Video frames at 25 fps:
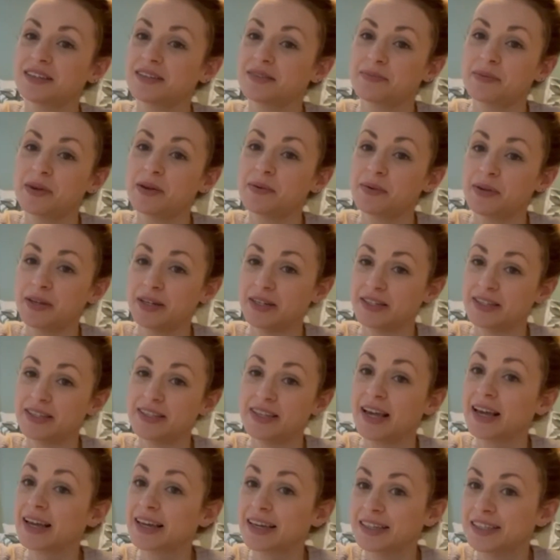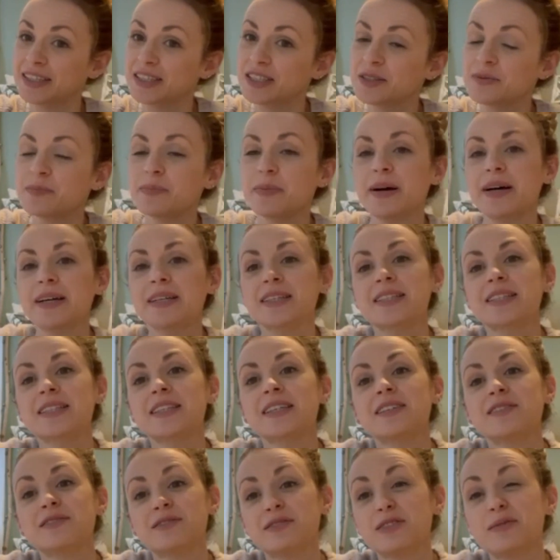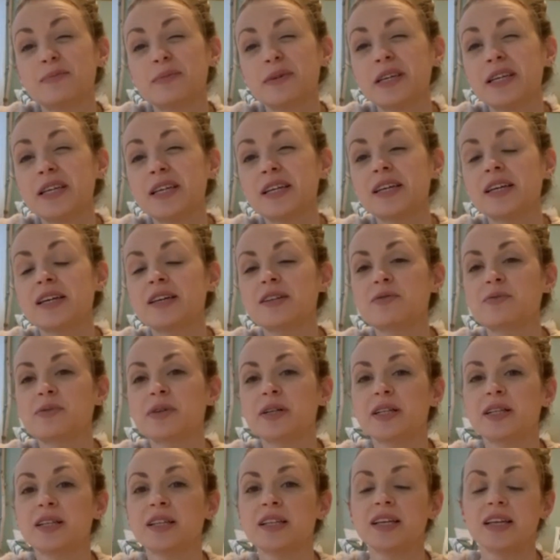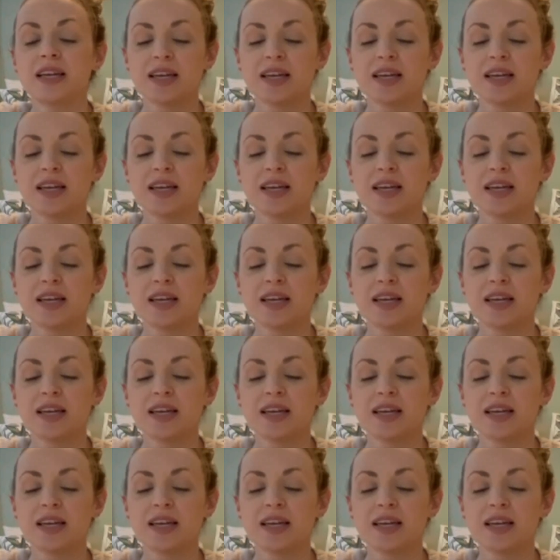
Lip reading: maybe in a second, but for me, it will